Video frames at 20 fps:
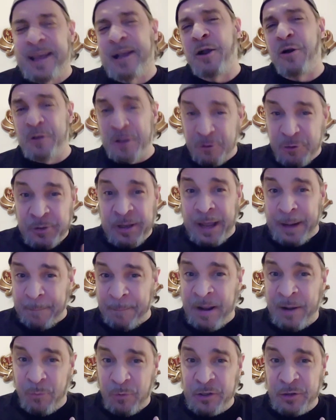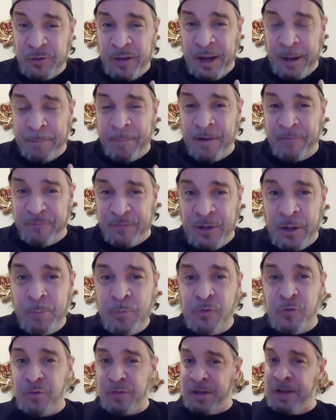Like, oh, you like my
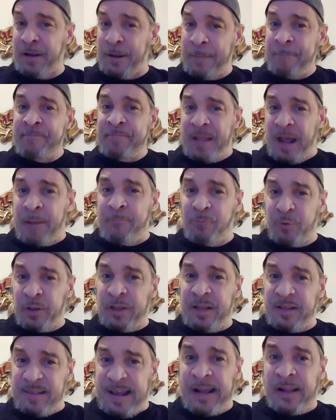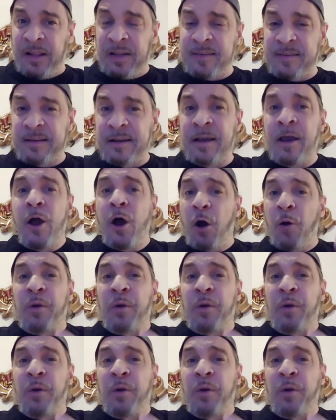films? You think I'm really talented?